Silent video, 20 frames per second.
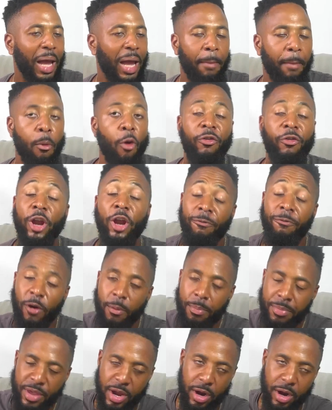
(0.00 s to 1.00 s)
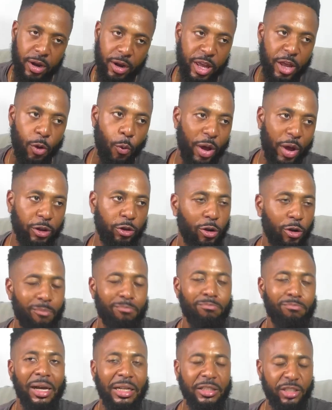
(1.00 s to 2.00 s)
And moving on from there, he went to
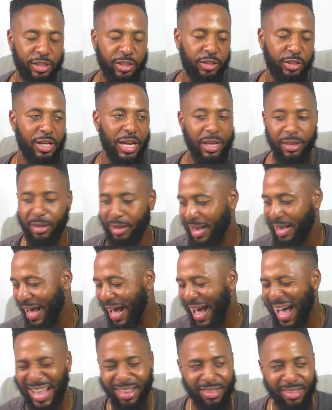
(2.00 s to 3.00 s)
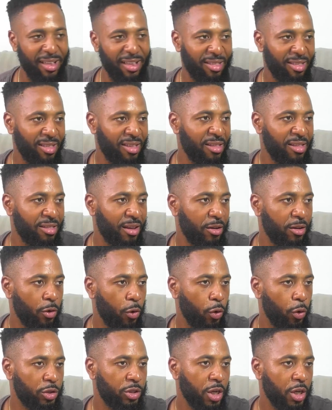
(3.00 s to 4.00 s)
Manchester United as assistant
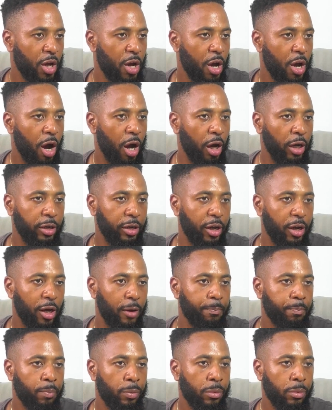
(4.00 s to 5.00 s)
coach under